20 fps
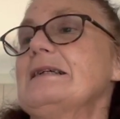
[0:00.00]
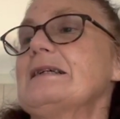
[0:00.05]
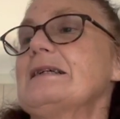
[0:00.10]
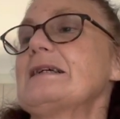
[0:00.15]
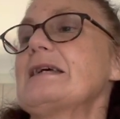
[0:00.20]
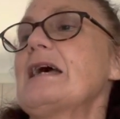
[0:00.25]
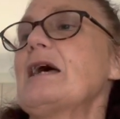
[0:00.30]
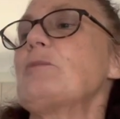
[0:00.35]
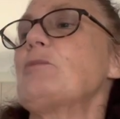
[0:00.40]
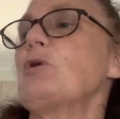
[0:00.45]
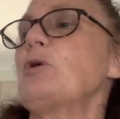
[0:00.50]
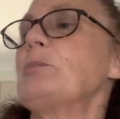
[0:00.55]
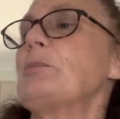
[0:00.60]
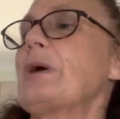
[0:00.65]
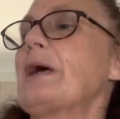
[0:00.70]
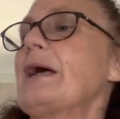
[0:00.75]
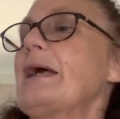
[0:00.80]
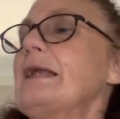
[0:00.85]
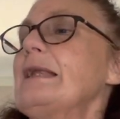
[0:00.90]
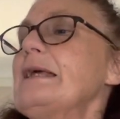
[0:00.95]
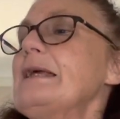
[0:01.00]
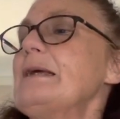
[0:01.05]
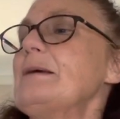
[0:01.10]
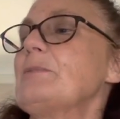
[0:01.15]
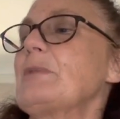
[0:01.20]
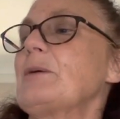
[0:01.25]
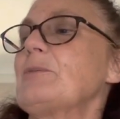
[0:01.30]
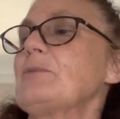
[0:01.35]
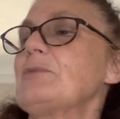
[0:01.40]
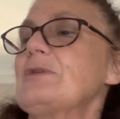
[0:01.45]
Come on, Bailey,
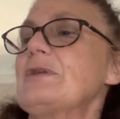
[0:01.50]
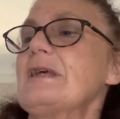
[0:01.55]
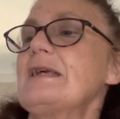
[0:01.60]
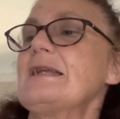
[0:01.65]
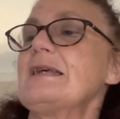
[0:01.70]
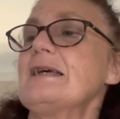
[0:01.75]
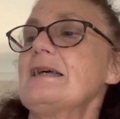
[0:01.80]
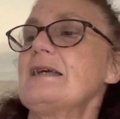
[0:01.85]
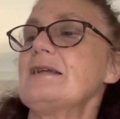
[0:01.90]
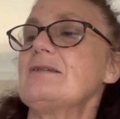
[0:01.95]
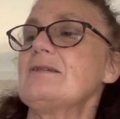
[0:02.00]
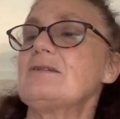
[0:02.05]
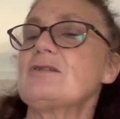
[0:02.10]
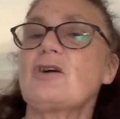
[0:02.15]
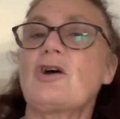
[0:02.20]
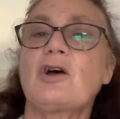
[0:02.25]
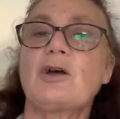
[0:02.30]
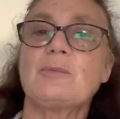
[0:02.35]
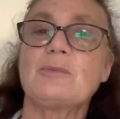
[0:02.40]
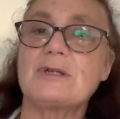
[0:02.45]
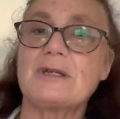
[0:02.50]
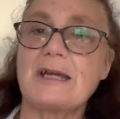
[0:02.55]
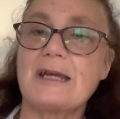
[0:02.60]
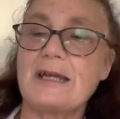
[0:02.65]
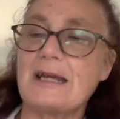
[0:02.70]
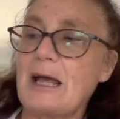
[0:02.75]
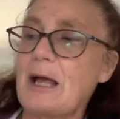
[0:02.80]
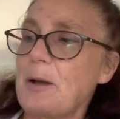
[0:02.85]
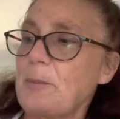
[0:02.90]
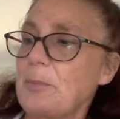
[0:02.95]
Mum said. It's time to
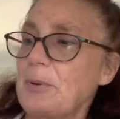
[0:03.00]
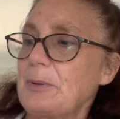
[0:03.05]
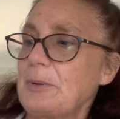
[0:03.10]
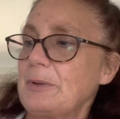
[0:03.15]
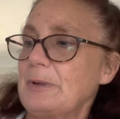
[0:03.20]
get up.